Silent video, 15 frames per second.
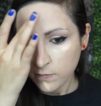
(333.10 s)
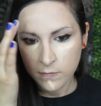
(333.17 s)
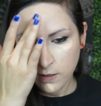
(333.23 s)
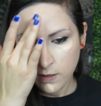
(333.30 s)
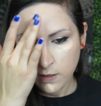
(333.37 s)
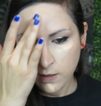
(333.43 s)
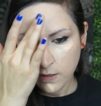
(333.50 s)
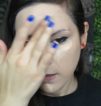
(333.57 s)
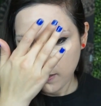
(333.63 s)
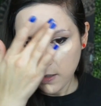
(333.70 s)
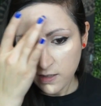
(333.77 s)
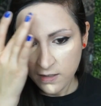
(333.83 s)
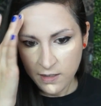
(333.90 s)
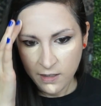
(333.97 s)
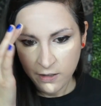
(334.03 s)
And this
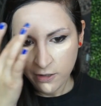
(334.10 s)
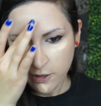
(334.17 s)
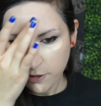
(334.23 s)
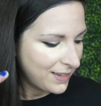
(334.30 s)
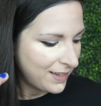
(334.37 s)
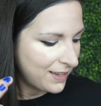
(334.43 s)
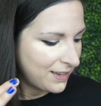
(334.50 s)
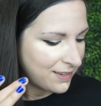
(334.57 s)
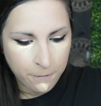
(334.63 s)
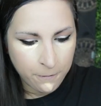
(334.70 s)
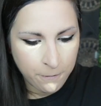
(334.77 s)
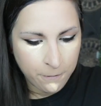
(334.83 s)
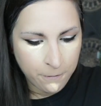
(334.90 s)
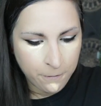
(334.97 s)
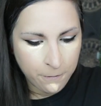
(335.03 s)
concealer is
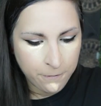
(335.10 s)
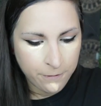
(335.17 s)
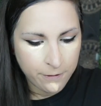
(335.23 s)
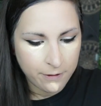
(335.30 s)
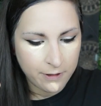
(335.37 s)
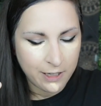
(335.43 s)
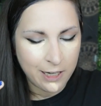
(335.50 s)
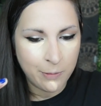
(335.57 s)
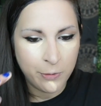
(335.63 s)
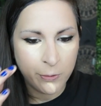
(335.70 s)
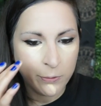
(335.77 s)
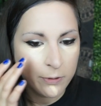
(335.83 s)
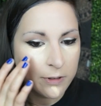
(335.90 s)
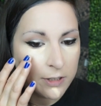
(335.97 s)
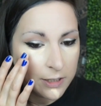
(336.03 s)
Elf Camo
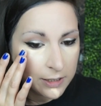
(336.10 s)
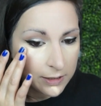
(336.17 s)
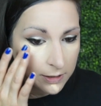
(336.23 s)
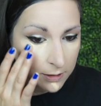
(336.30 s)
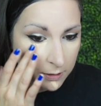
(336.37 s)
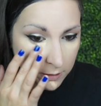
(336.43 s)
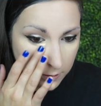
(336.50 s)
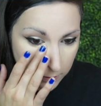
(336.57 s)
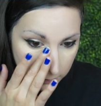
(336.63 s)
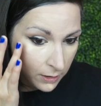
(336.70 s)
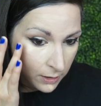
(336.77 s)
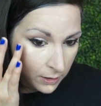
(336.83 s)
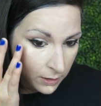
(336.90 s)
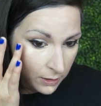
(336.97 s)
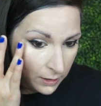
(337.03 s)
Concealer.
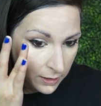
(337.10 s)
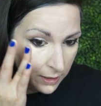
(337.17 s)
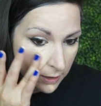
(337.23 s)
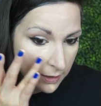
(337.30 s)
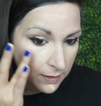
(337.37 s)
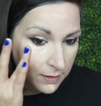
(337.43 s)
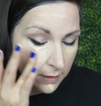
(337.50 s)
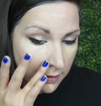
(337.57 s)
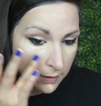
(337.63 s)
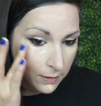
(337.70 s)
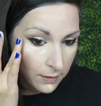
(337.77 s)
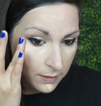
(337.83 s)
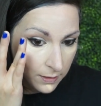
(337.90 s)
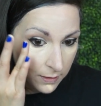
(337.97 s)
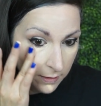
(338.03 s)
Oh, I cannot stand
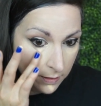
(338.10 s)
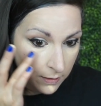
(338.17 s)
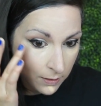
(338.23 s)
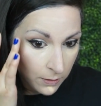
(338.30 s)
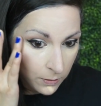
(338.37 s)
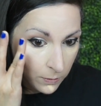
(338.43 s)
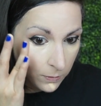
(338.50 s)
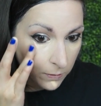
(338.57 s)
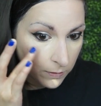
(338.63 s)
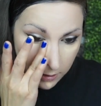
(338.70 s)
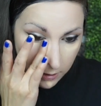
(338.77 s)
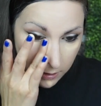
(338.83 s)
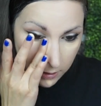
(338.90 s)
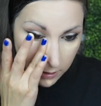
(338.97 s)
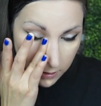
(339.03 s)
this. This is so...
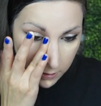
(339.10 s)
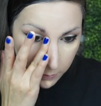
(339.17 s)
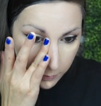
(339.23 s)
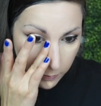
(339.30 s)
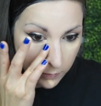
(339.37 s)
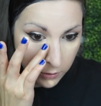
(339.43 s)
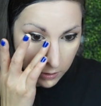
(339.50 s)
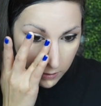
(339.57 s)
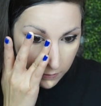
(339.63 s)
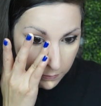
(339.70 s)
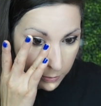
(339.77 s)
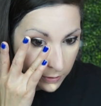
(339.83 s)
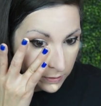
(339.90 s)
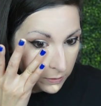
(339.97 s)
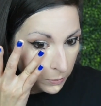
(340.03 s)
I shouldn't have
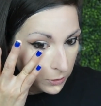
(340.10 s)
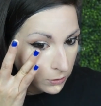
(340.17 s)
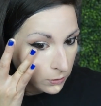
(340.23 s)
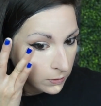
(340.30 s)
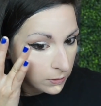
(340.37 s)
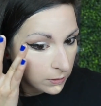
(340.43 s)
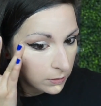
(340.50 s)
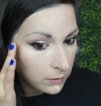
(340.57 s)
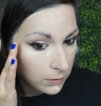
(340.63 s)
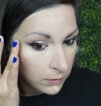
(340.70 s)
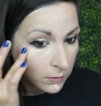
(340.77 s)
put so much on.